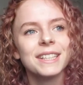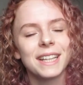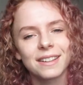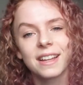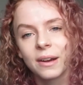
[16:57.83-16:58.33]

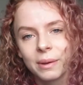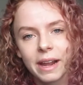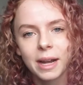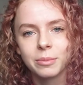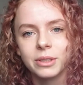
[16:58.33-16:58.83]
that's how it
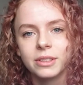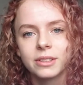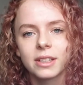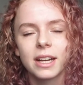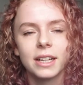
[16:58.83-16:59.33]

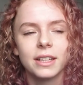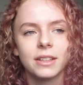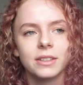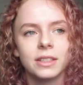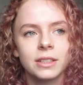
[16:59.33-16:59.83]
happens
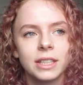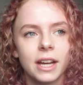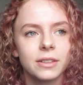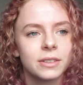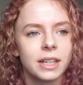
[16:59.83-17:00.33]
and
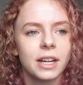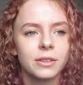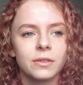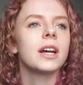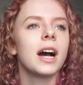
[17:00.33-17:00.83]
yeah that kind
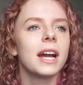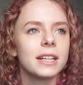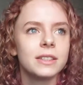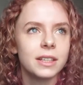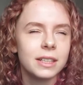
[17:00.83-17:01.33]
of I
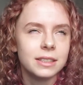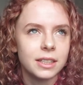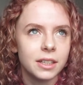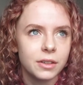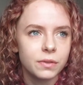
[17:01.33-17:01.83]
had the
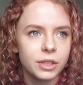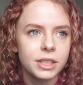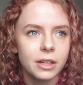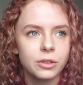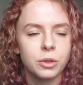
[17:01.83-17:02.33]
idea for a
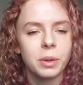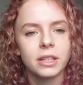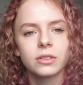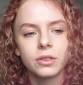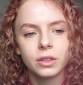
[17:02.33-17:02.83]
tattoo
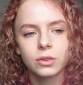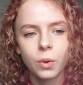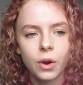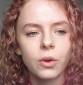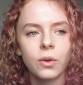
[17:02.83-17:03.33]
based on this
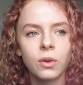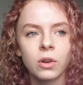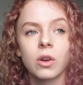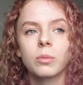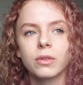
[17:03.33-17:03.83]
quote long